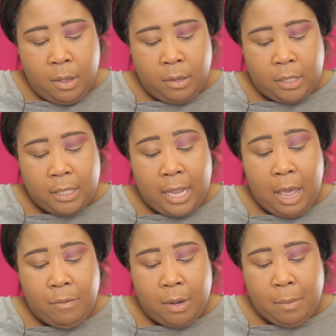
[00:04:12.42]
since I
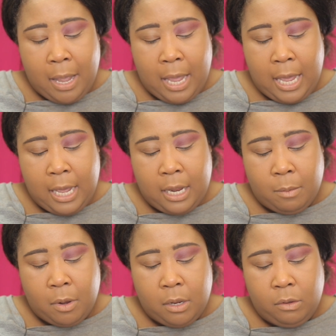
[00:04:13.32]
have it in my hand,
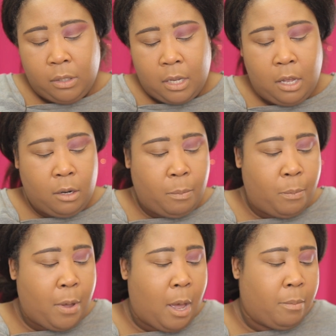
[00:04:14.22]
I'm going to use the
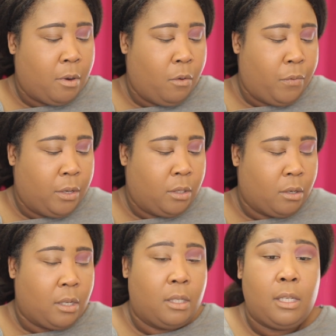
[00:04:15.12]
ColourPop No Filter
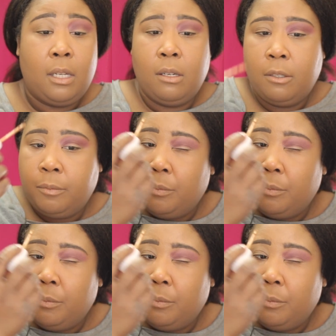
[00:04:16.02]
Concealer.